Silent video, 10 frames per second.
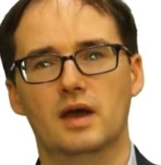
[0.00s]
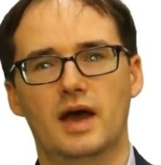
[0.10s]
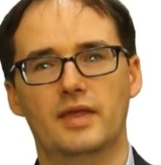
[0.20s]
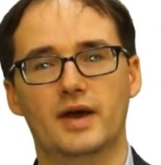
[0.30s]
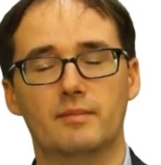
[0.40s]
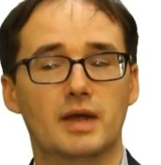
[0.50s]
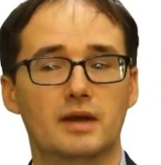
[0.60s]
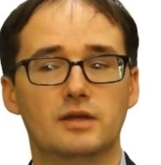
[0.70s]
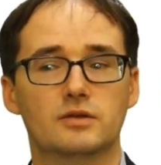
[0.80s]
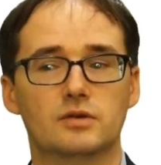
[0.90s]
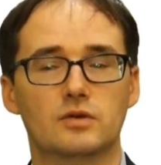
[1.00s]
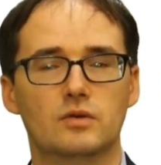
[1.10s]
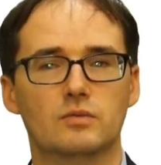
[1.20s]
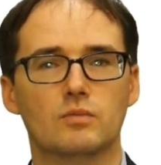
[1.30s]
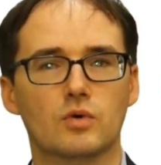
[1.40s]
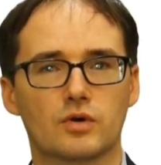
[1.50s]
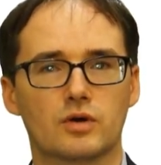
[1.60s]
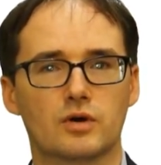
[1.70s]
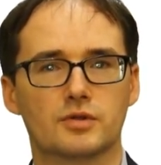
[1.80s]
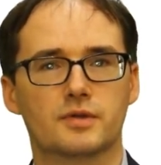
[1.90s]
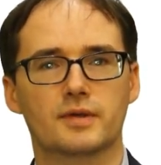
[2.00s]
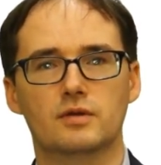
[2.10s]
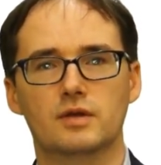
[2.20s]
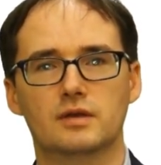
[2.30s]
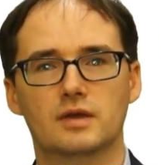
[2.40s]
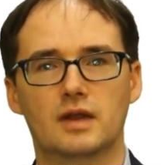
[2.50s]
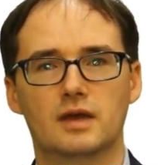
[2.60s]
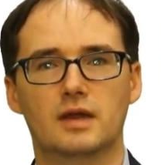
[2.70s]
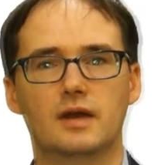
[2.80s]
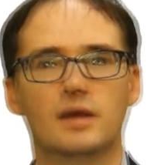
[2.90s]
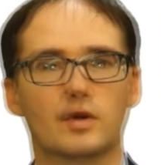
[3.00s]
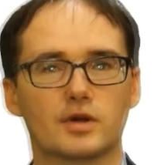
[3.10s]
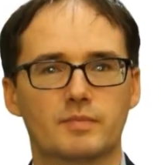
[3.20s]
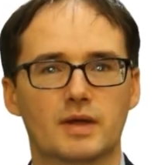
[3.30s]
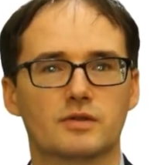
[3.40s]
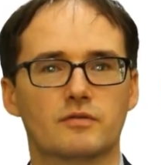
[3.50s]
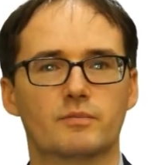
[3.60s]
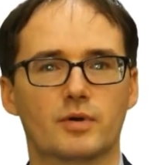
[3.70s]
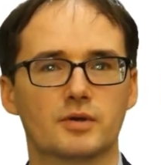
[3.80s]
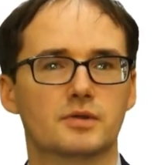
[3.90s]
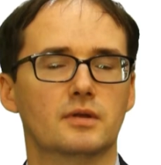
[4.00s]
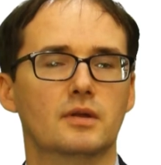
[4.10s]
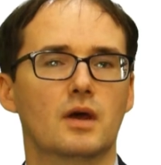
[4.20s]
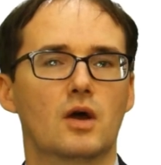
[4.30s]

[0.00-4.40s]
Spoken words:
and that may lead to more costs that you need to get in, more expensive person